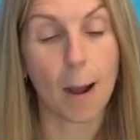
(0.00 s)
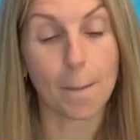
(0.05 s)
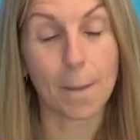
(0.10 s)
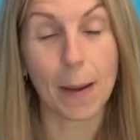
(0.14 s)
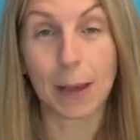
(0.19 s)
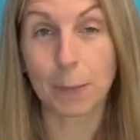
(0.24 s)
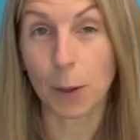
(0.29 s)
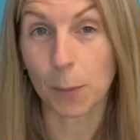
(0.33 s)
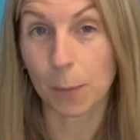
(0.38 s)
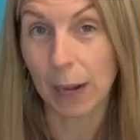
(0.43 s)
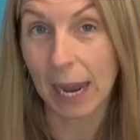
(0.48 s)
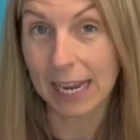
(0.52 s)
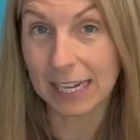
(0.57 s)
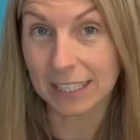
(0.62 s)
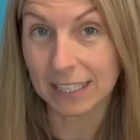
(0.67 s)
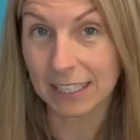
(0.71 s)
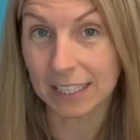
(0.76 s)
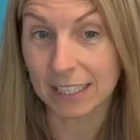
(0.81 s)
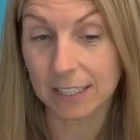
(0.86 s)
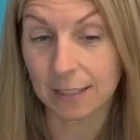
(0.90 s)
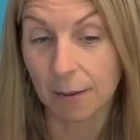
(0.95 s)
paper
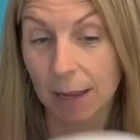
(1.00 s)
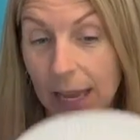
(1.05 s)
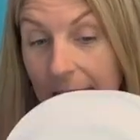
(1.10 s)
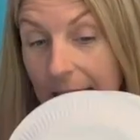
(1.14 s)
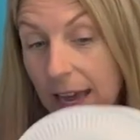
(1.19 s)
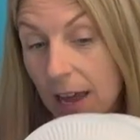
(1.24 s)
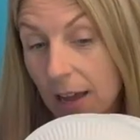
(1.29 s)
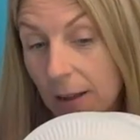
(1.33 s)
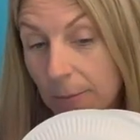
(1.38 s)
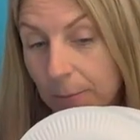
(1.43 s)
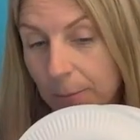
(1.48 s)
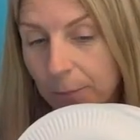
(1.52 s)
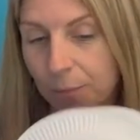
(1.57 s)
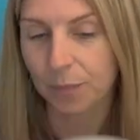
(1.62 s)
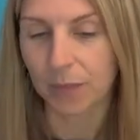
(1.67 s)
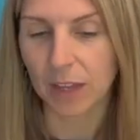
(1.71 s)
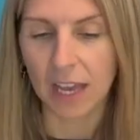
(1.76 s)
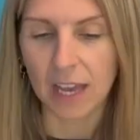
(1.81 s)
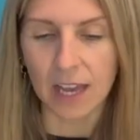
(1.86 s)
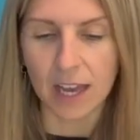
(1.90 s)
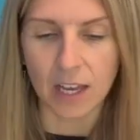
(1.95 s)
plates here.
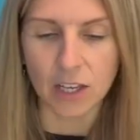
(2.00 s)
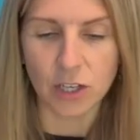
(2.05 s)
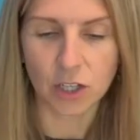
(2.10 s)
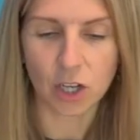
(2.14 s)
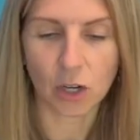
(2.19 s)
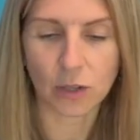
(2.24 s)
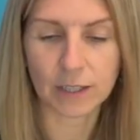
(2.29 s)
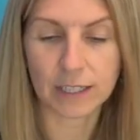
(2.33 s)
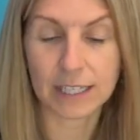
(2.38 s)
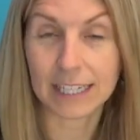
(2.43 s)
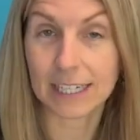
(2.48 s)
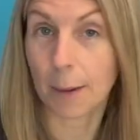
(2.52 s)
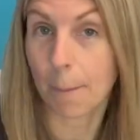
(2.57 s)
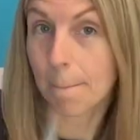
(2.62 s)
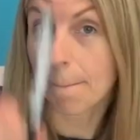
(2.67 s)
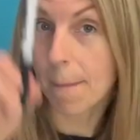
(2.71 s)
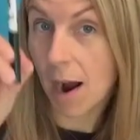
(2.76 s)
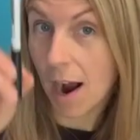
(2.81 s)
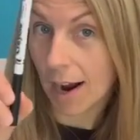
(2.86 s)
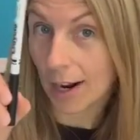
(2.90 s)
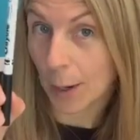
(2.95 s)
You're going to need a
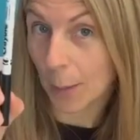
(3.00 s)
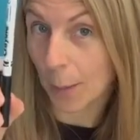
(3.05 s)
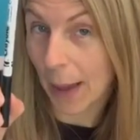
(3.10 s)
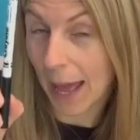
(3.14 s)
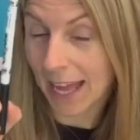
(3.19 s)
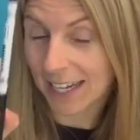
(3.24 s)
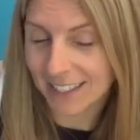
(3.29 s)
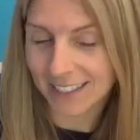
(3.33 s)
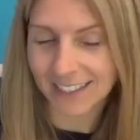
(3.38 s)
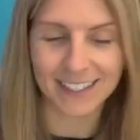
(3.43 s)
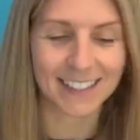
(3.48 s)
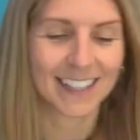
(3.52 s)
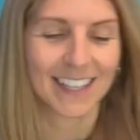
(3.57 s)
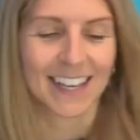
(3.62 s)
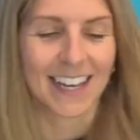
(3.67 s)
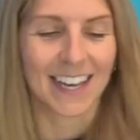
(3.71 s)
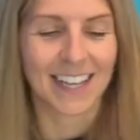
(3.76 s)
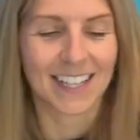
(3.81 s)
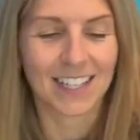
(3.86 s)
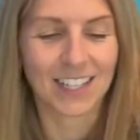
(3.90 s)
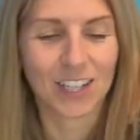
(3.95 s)
marker pen.
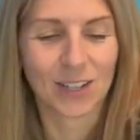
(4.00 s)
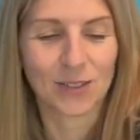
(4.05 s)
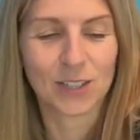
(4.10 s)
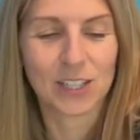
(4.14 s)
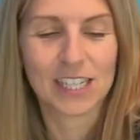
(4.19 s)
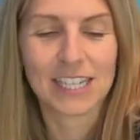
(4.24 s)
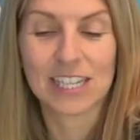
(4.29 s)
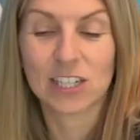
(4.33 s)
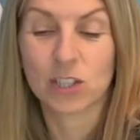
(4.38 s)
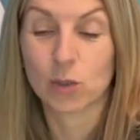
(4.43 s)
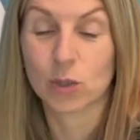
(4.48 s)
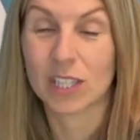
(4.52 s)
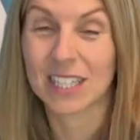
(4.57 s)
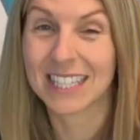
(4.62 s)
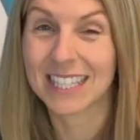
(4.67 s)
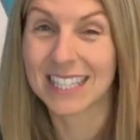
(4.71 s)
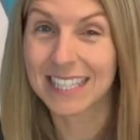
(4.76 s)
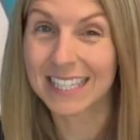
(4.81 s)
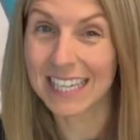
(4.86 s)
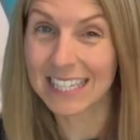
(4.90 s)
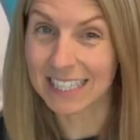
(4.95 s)
You're going to need your
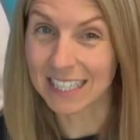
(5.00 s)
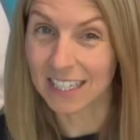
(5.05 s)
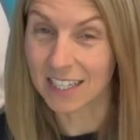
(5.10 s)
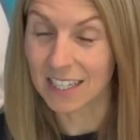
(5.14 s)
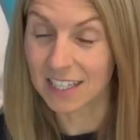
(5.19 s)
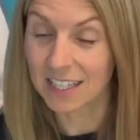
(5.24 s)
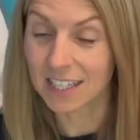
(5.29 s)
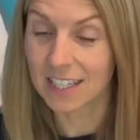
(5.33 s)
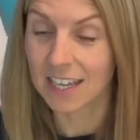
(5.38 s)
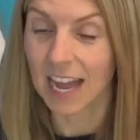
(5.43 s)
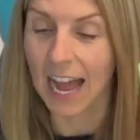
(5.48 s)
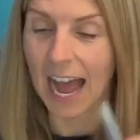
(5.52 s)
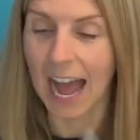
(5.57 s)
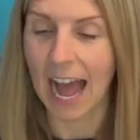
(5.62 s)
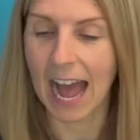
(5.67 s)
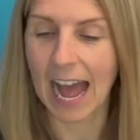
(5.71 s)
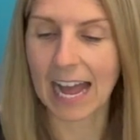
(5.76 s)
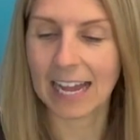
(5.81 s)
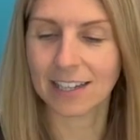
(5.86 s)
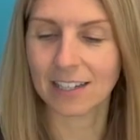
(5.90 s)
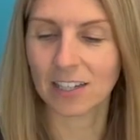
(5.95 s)
scissors
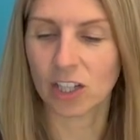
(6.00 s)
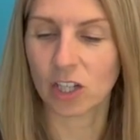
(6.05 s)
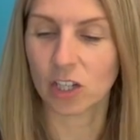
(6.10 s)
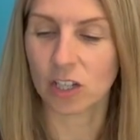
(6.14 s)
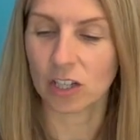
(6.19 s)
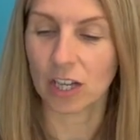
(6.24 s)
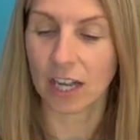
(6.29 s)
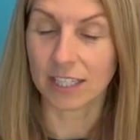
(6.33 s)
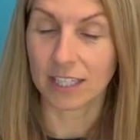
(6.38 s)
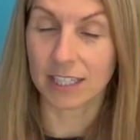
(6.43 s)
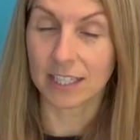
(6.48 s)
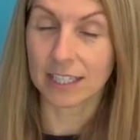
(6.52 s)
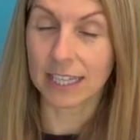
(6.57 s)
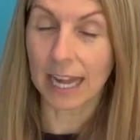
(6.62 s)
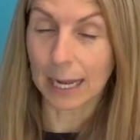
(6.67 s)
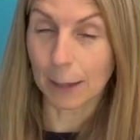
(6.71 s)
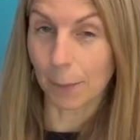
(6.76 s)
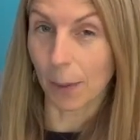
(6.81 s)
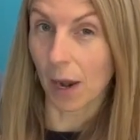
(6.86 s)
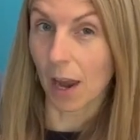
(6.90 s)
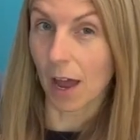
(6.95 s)
and a
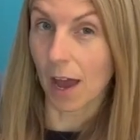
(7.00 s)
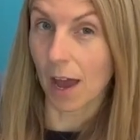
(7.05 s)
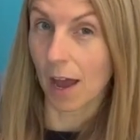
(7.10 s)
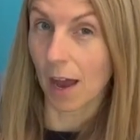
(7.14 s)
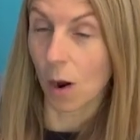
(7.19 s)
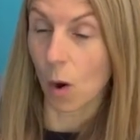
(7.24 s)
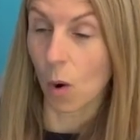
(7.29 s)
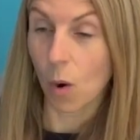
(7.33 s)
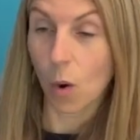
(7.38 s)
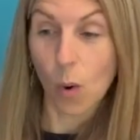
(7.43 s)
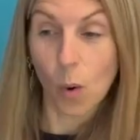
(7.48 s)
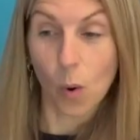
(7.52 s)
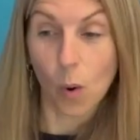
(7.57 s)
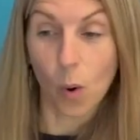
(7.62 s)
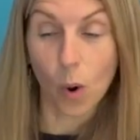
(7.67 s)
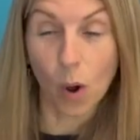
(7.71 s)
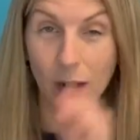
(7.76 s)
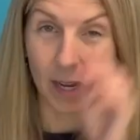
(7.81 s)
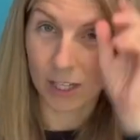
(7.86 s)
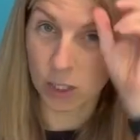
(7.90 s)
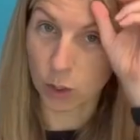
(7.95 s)
stapler
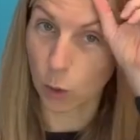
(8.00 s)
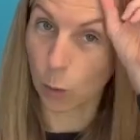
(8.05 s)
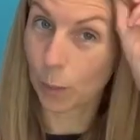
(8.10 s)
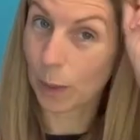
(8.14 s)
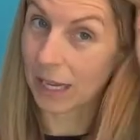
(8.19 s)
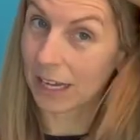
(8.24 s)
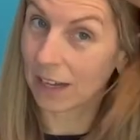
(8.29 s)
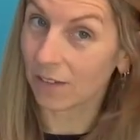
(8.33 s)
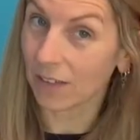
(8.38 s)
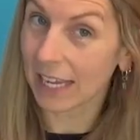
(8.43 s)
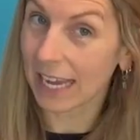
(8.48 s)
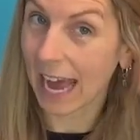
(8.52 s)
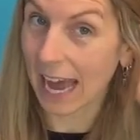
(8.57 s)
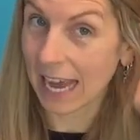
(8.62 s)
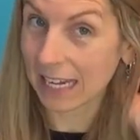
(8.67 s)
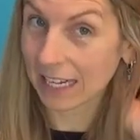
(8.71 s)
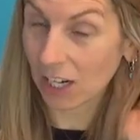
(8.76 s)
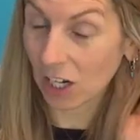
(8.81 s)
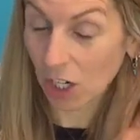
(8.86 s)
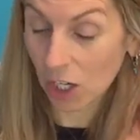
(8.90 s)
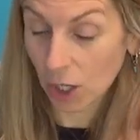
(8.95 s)
or your
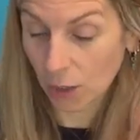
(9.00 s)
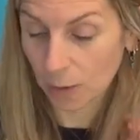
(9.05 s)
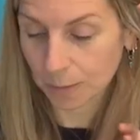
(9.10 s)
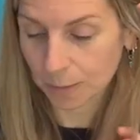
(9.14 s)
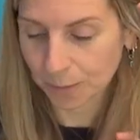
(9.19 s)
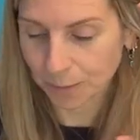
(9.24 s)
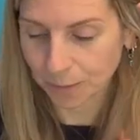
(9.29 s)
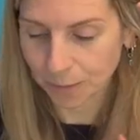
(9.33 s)
PVA glue.